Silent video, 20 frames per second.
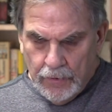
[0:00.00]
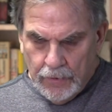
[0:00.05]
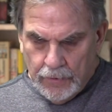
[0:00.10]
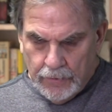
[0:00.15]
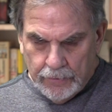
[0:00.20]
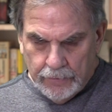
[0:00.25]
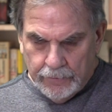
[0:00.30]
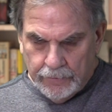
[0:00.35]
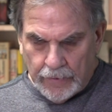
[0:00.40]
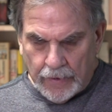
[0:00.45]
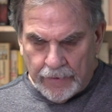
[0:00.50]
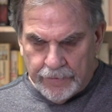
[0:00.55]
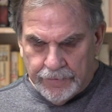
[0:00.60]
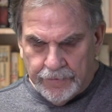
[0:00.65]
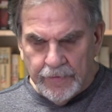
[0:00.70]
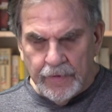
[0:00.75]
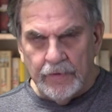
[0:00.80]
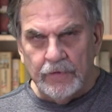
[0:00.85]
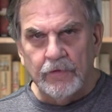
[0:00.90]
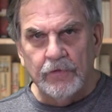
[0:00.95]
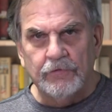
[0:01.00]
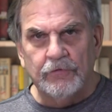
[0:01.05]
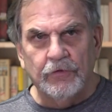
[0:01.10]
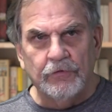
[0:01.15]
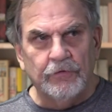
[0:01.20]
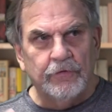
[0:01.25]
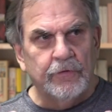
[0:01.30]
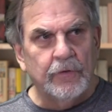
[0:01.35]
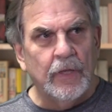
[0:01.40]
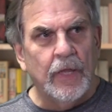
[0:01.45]
I think this
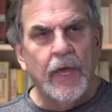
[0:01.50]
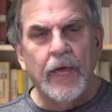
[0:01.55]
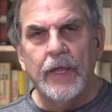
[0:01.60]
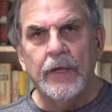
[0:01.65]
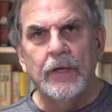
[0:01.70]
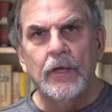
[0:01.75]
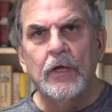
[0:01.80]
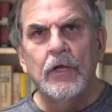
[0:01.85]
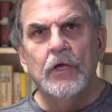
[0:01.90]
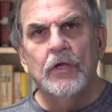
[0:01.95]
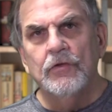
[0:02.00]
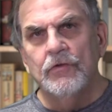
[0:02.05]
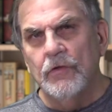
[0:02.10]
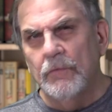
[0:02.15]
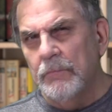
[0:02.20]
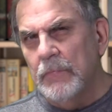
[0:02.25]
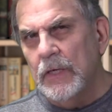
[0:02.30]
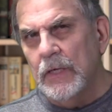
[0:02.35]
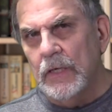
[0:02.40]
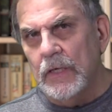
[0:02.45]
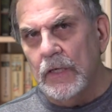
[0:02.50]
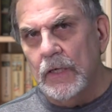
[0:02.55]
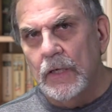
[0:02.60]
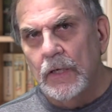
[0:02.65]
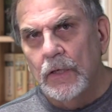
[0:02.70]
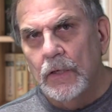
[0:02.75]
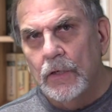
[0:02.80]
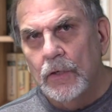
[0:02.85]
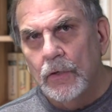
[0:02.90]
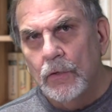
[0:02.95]
has led to many,
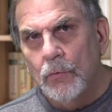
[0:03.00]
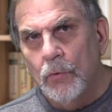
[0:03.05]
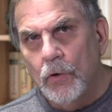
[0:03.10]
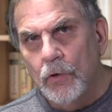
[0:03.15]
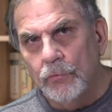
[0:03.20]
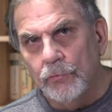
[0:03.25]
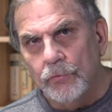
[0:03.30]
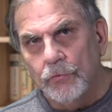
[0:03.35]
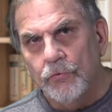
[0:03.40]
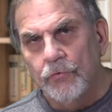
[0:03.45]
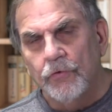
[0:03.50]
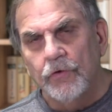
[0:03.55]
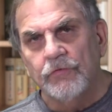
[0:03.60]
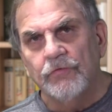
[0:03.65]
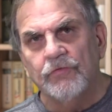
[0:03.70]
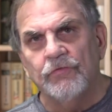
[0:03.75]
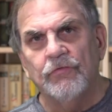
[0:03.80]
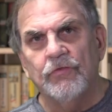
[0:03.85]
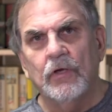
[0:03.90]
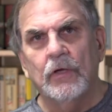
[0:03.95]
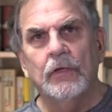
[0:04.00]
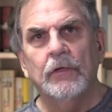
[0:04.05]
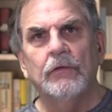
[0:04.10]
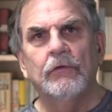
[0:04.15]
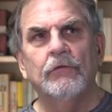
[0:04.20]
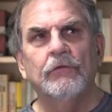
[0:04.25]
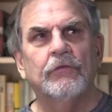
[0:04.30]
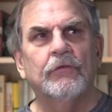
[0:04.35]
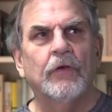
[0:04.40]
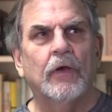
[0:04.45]
quote,
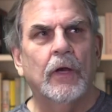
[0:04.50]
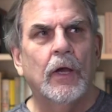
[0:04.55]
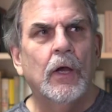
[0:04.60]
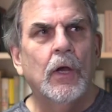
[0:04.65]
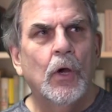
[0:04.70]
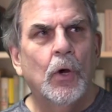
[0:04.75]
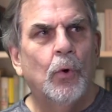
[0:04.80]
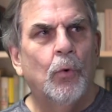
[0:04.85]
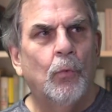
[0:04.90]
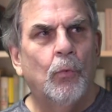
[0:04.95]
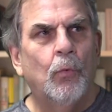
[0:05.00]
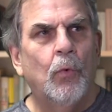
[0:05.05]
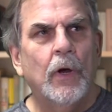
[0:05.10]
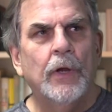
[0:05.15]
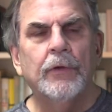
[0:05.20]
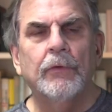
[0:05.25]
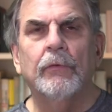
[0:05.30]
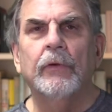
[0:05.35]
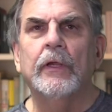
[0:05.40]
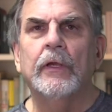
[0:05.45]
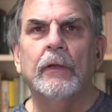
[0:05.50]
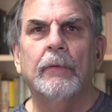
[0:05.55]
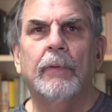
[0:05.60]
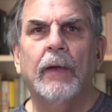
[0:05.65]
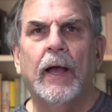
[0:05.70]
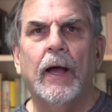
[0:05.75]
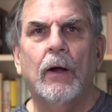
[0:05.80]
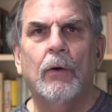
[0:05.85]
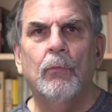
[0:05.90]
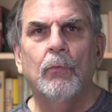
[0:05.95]
Christians wondering
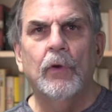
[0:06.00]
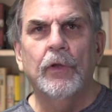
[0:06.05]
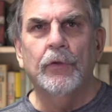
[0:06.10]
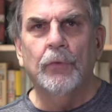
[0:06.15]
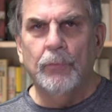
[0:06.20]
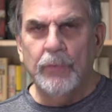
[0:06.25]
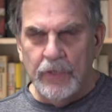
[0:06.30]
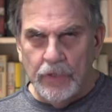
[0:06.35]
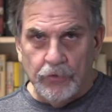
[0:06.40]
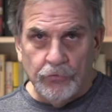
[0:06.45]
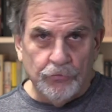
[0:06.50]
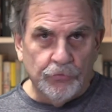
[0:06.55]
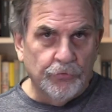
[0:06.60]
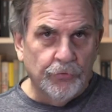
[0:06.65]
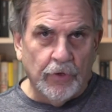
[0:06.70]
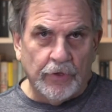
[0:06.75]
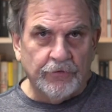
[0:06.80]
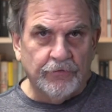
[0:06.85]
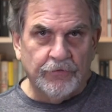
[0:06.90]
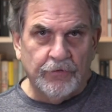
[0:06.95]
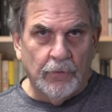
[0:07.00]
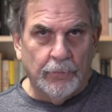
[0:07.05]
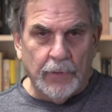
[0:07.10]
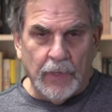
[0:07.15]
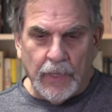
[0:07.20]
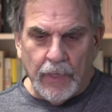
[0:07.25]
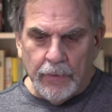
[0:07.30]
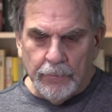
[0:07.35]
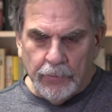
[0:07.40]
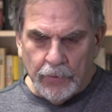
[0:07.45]
about whether we can trust the
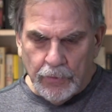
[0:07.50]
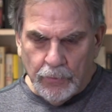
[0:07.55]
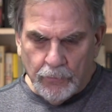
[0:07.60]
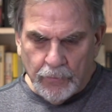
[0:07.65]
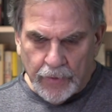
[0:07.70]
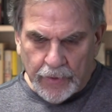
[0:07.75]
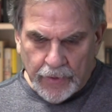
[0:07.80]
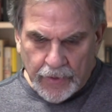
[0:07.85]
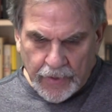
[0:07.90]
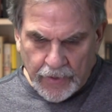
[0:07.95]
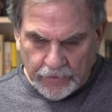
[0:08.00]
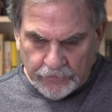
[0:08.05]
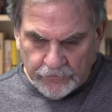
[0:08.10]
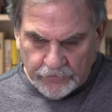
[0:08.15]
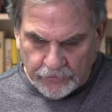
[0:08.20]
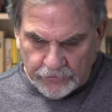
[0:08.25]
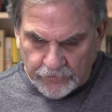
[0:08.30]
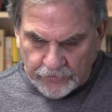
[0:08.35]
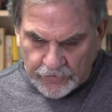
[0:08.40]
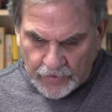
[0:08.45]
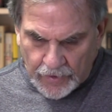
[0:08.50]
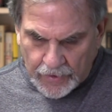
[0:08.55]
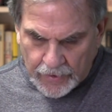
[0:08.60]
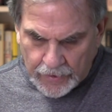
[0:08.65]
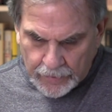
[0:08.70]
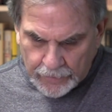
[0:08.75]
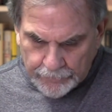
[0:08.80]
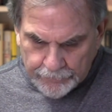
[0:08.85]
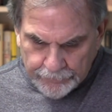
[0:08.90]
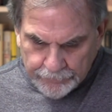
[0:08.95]
Bible and what it has to
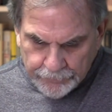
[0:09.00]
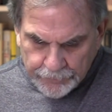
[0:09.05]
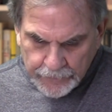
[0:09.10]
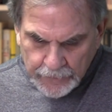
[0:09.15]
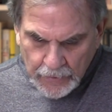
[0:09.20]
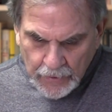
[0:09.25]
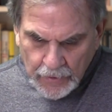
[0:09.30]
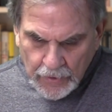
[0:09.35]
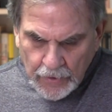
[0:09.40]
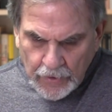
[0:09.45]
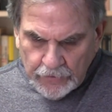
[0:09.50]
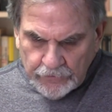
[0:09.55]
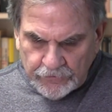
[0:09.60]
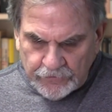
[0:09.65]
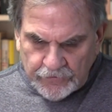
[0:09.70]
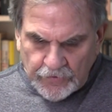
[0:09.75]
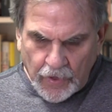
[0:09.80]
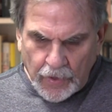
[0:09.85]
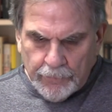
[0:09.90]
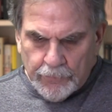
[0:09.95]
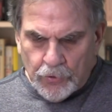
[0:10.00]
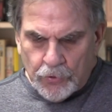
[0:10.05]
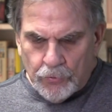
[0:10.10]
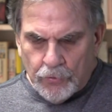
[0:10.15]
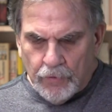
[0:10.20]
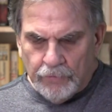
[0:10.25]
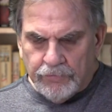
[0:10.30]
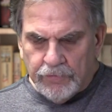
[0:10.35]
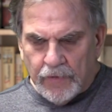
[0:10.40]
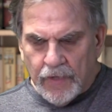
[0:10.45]
say. Some
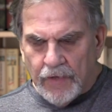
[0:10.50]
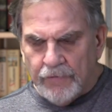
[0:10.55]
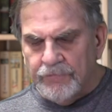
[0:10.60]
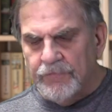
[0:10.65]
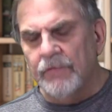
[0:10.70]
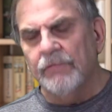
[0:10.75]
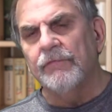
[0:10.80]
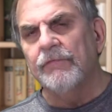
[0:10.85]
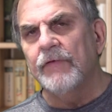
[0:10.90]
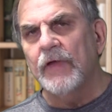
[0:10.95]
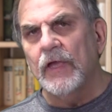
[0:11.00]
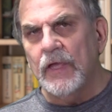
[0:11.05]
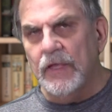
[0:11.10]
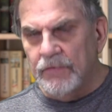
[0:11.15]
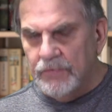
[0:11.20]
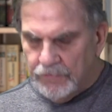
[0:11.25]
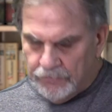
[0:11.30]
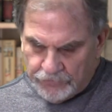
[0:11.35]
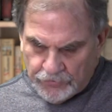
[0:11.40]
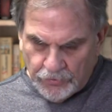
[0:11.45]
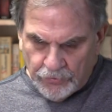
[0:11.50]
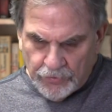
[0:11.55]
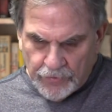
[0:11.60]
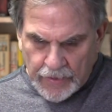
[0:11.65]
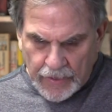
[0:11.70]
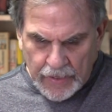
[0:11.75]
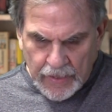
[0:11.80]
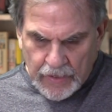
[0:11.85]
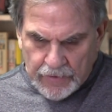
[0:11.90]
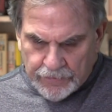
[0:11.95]
who have left the faith have turned
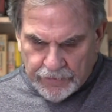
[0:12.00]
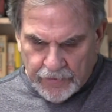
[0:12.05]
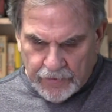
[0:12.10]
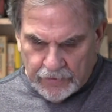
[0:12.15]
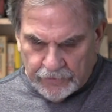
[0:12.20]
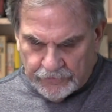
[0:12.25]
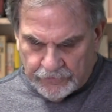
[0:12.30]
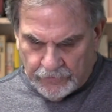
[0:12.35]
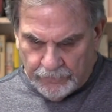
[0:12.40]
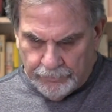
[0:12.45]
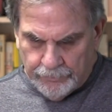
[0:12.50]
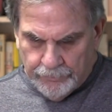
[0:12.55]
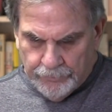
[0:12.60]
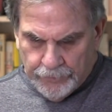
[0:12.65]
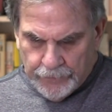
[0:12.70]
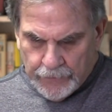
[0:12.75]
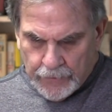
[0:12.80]
to atheism.